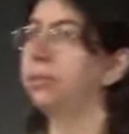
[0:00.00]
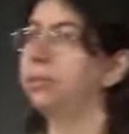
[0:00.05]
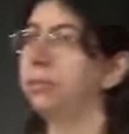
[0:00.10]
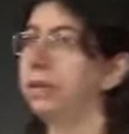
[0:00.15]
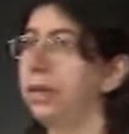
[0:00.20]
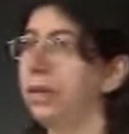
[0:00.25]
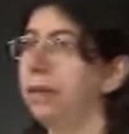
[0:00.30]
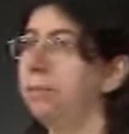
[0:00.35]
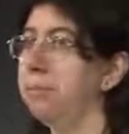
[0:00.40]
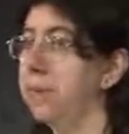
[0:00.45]

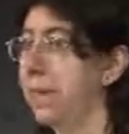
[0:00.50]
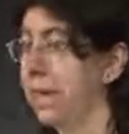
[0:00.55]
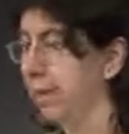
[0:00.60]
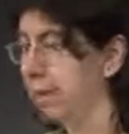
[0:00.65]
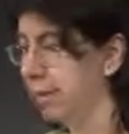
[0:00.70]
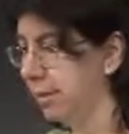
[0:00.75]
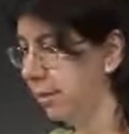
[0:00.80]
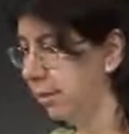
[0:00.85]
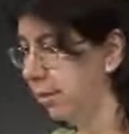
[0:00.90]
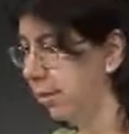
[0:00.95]
really mean?
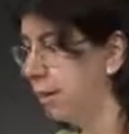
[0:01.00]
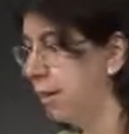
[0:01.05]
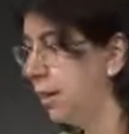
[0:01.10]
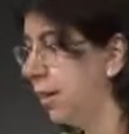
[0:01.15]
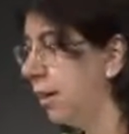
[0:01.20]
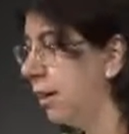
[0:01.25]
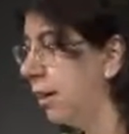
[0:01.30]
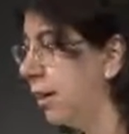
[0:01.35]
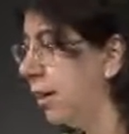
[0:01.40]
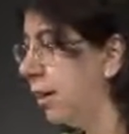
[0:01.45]

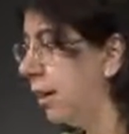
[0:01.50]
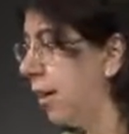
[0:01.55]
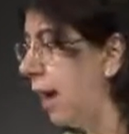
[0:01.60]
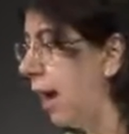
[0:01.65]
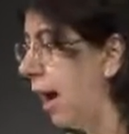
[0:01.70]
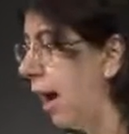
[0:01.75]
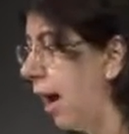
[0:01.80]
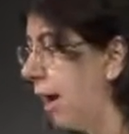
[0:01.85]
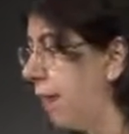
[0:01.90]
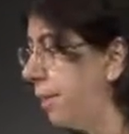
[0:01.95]

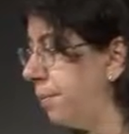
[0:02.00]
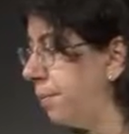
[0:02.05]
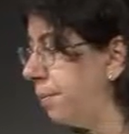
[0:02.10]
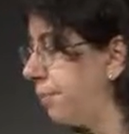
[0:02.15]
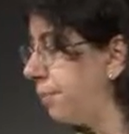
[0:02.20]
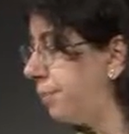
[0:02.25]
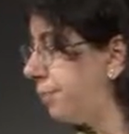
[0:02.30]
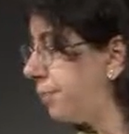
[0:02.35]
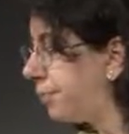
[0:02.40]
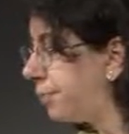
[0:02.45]
Um,
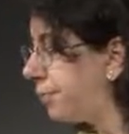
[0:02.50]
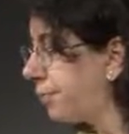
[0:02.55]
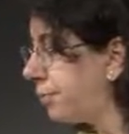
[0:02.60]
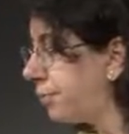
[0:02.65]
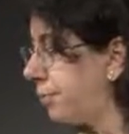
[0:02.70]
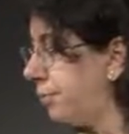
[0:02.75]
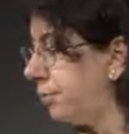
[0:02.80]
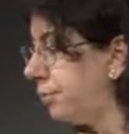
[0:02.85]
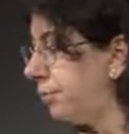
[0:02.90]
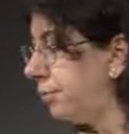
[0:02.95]

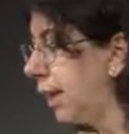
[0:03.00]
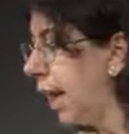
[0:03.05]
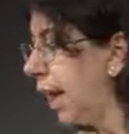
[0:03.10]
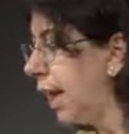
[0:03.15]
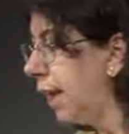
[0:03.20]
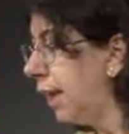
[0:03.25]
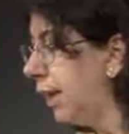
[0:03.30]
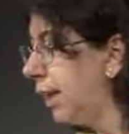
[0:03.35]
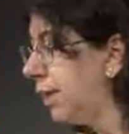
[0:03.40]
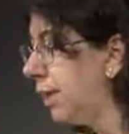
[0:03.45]

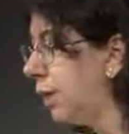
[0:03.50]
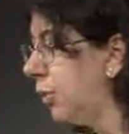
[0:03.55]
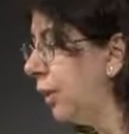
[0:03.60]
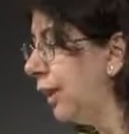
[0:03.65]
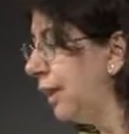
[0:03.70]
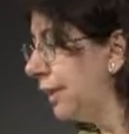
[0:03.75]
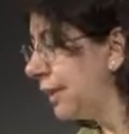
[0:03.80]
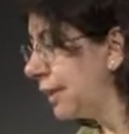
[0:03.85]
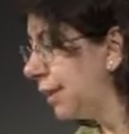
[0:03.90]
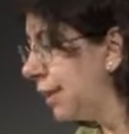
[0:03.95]
so
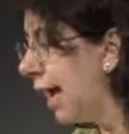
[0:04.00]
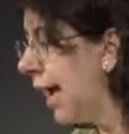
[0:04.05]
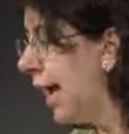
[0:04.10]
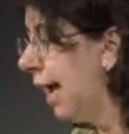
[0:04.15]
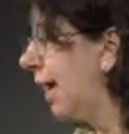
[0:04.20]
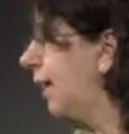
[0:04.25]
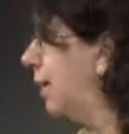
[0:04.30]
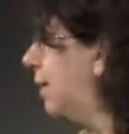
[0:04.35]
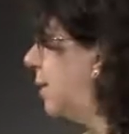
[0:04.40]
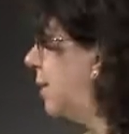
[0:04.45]

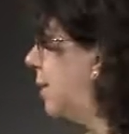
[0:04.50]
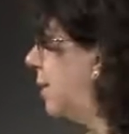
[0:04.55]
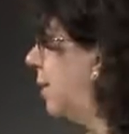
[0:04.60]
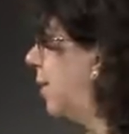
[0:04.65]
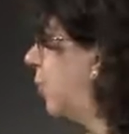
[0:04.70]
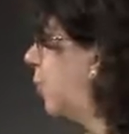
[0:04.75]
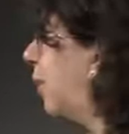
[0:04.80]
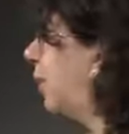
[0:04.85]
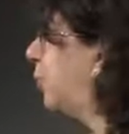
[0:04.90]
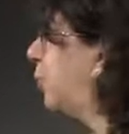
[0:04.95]
instead,
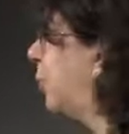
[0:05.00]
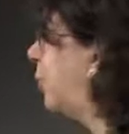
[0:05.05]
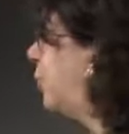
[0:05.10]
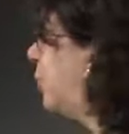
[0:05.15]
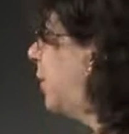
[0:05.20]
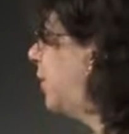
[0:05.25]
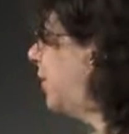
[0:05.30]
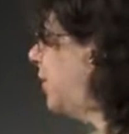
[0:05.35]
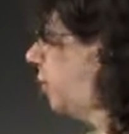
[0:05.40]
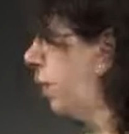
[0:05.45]
what we
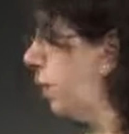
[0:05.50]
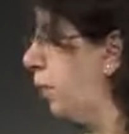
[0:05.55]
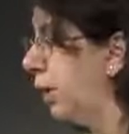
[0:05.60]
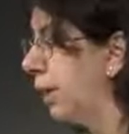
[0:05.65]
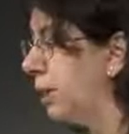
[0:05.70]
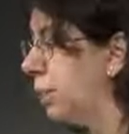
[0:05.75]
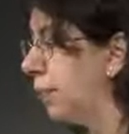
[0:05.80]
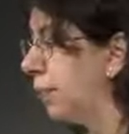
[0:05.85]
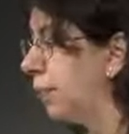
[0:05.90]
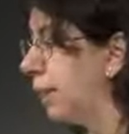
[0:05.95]
will do
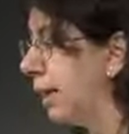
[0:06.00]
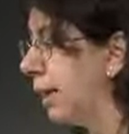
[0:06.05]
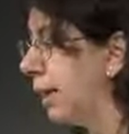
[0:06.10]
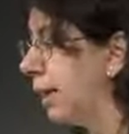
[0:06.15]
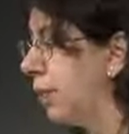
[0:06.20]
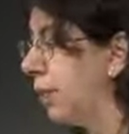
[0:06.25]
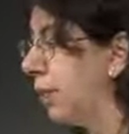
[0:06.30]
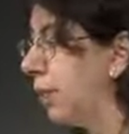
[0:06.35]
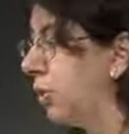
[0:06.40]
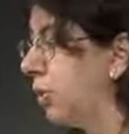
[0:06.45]
is we will
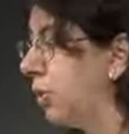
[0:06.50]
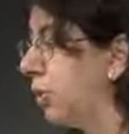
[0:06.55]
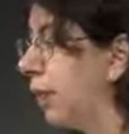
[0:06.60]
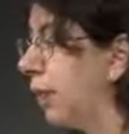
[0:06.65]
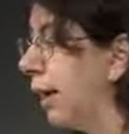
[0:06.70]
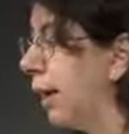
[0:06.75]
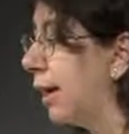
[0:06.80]
consider a